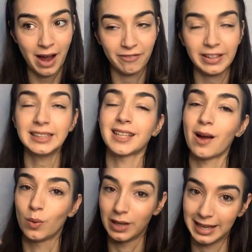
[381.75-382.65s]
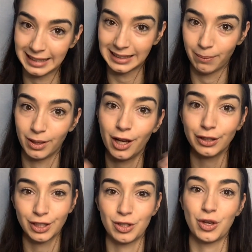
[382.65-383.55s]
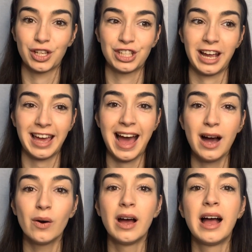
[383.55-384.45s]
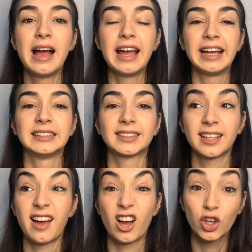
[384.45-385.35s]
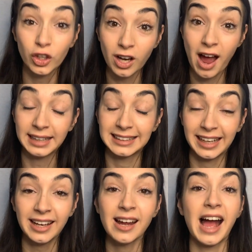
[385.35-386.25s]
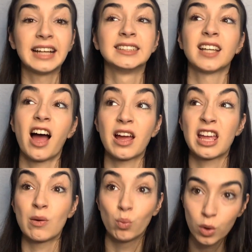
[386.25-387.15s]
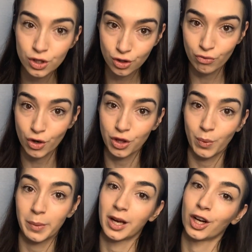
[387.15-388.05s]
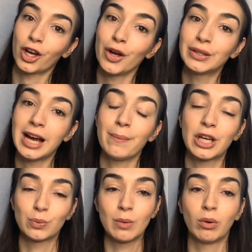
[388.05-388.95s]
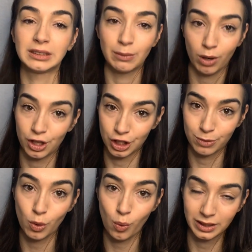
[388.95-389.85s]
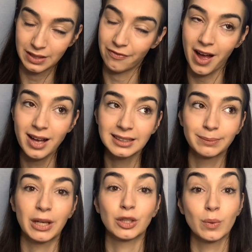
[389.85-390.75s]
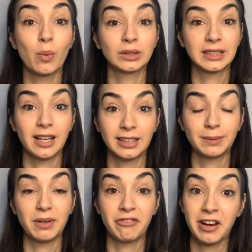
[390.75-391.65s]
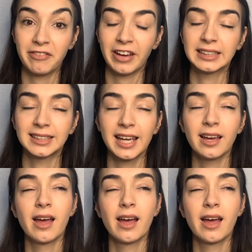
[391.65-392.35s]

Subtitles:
this. I will link it down below so that you can check it out. It's a good idea, and it was the route that we were going to go down because we wanted one of the small ones first, because we wanted her to be rear facing,